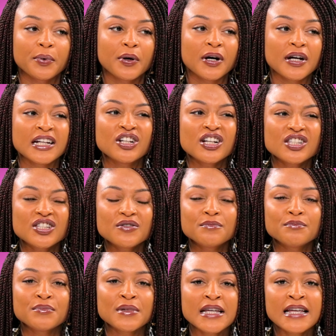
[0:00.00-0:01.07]
but it
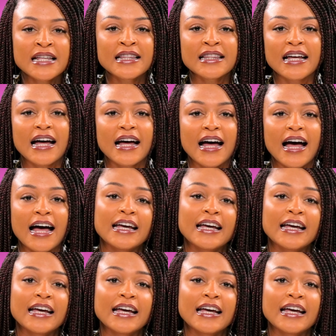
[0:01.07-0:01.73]
doesn't mean that